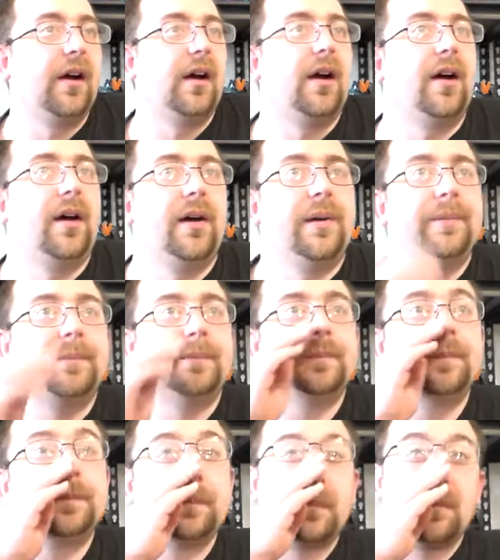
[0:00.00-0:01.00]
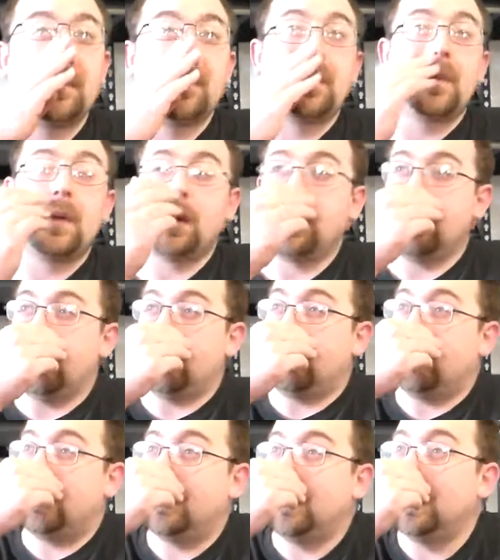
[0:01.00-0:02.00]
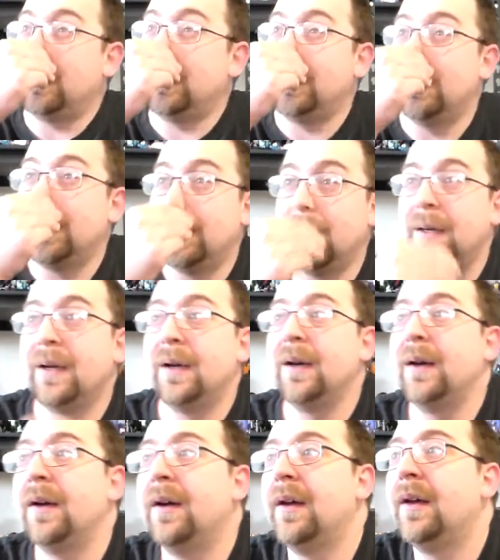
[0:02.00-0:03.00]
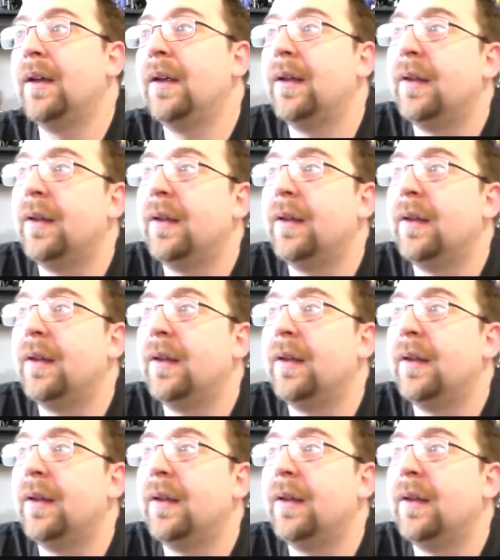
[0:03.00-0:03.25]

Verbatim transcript: Um, let's see here.